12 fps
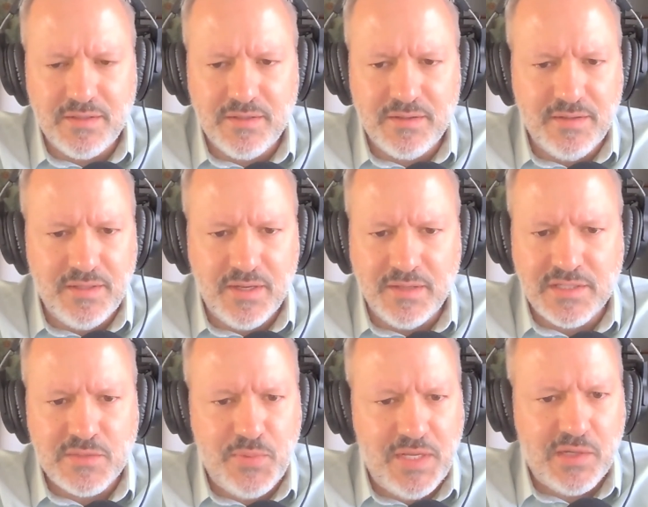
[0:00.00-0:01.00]
the
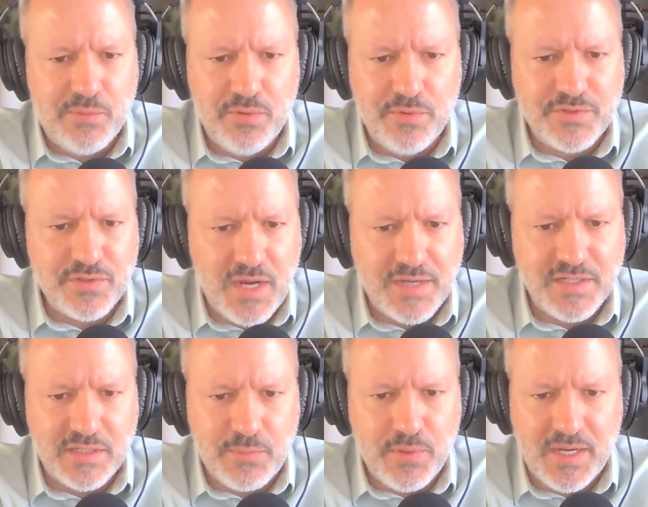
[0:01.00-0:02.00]
unspeakable
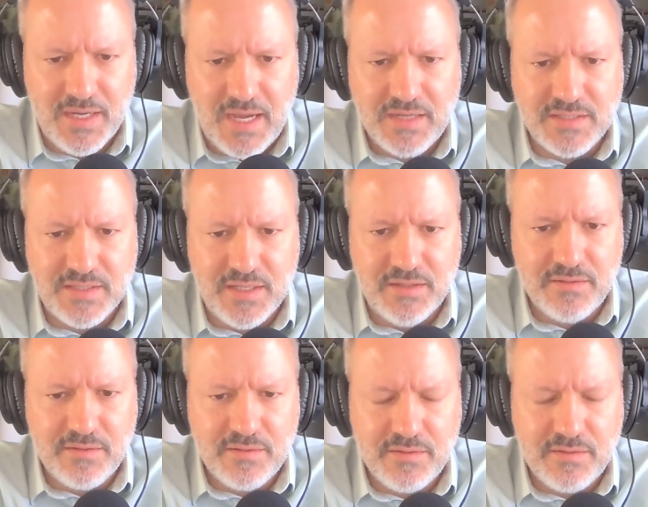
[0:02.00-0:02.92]
tragic plane accident